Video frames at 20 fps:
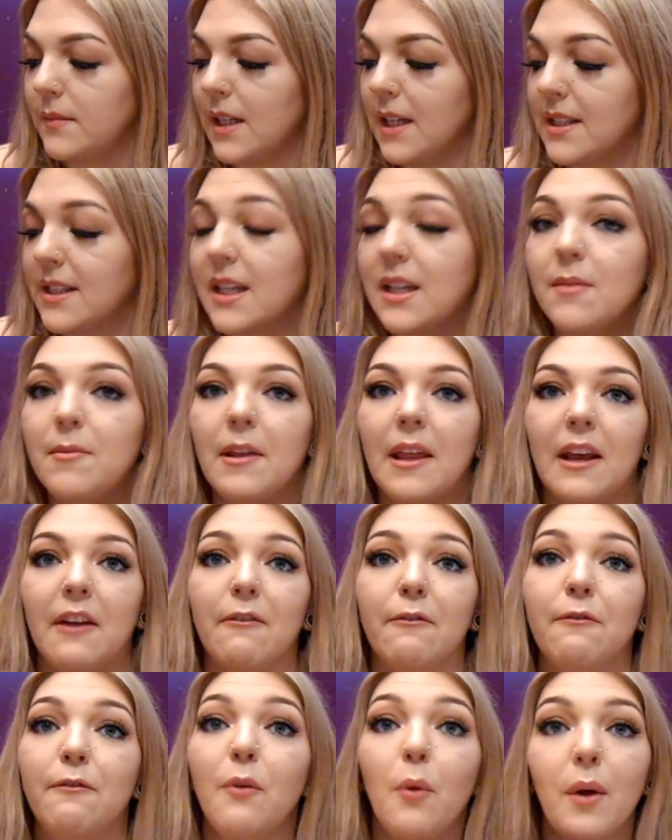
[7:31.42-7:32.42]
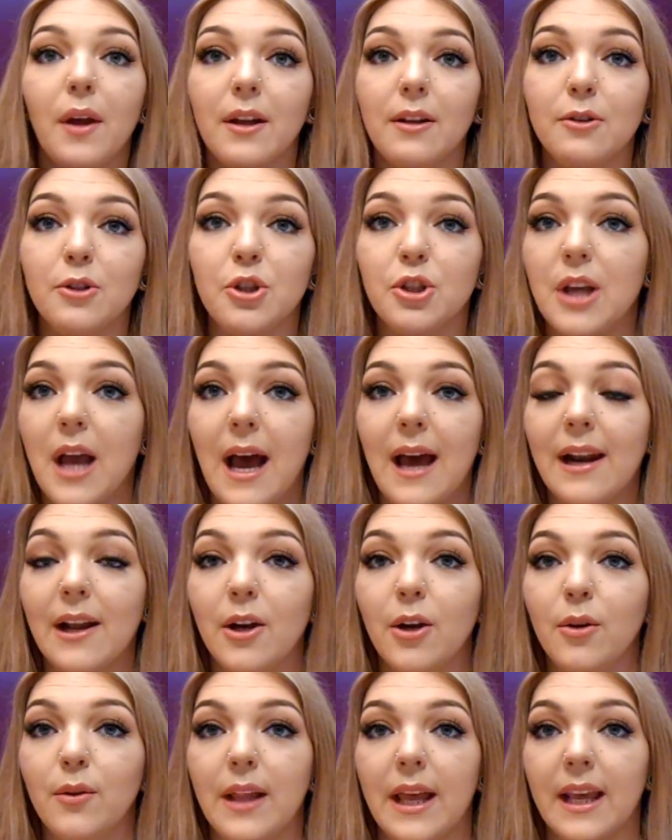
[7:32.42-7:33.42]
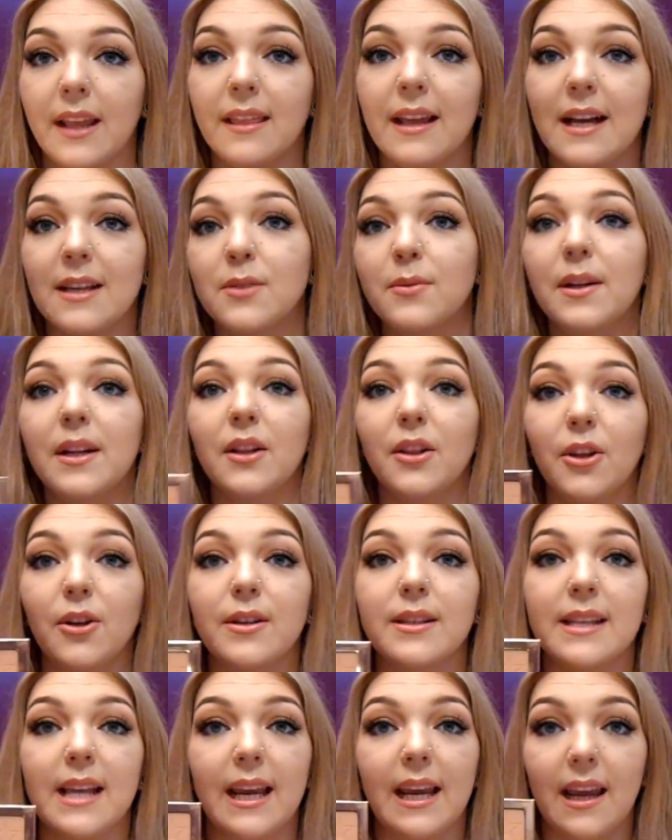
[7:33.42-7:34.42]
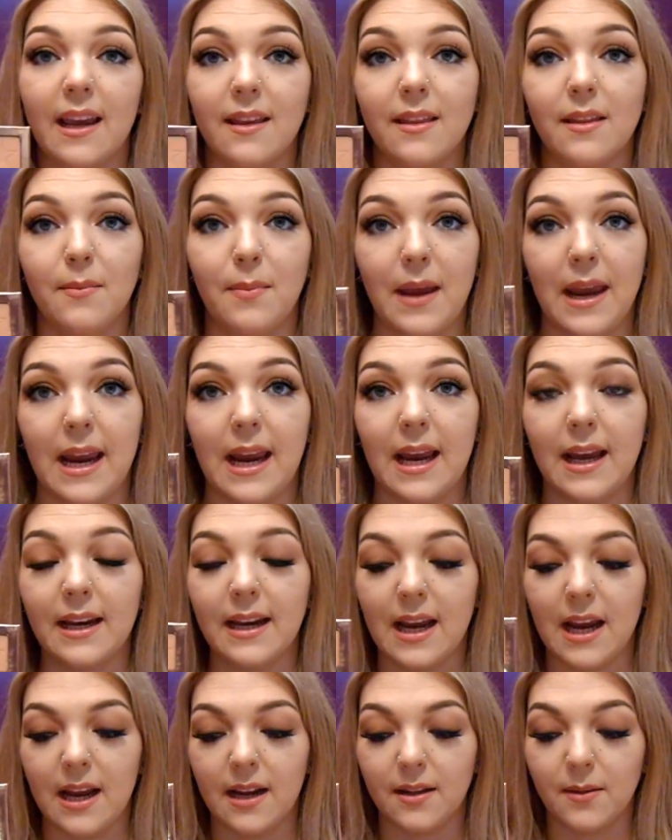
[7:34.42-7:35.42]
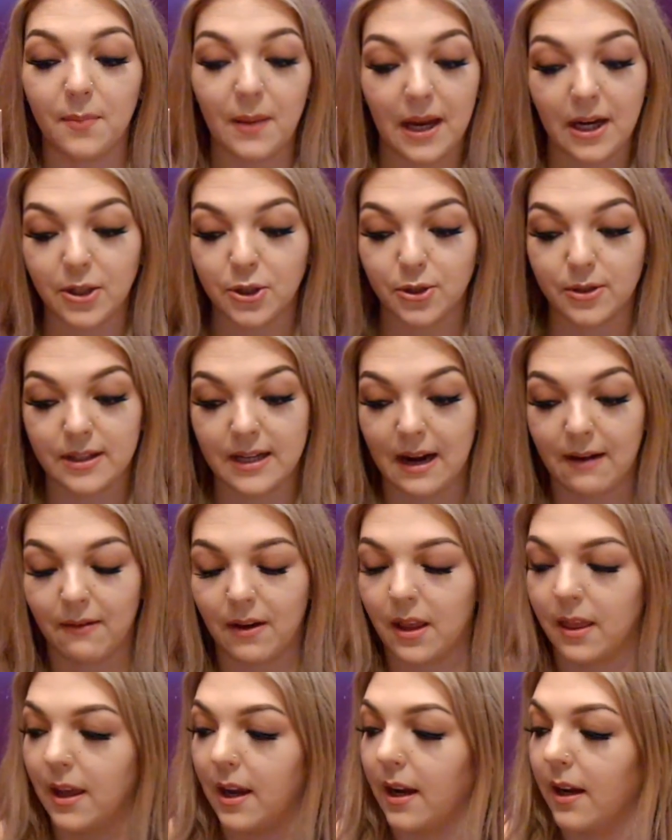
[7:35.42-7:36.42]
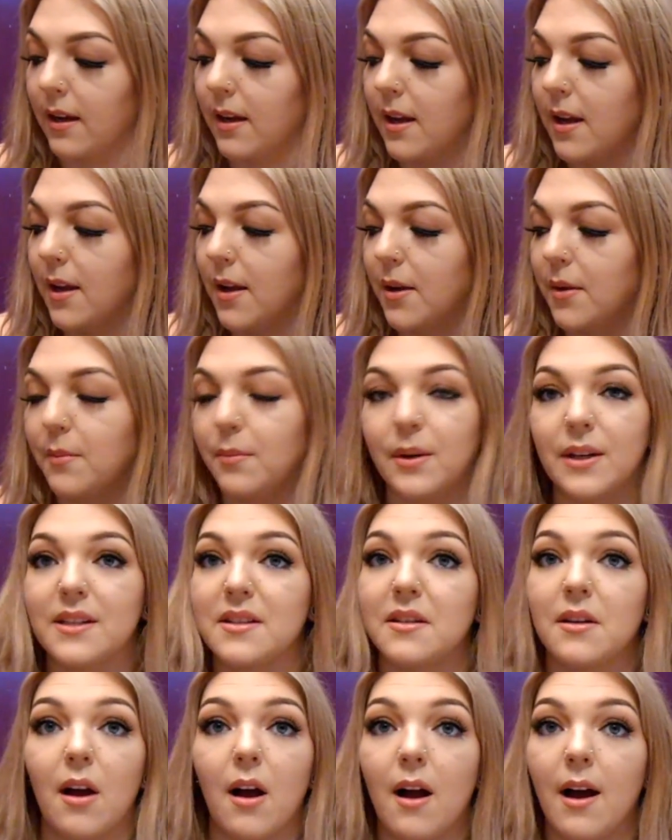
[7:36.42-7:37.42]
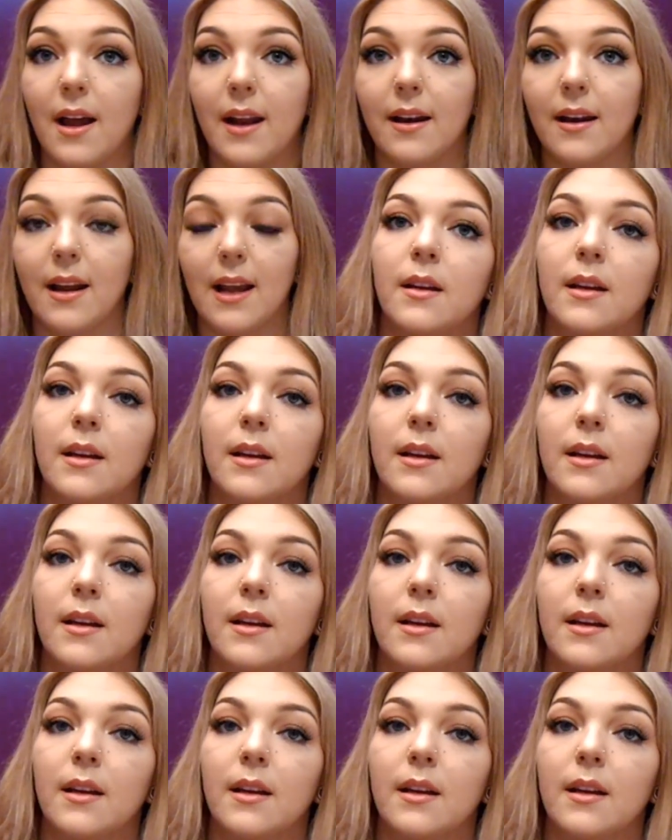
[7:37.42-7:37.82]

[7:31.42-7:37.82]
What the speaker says: it's going to be like a foil shadow. Like that's what it looks like in the pan and the pictures and everything. But it's not.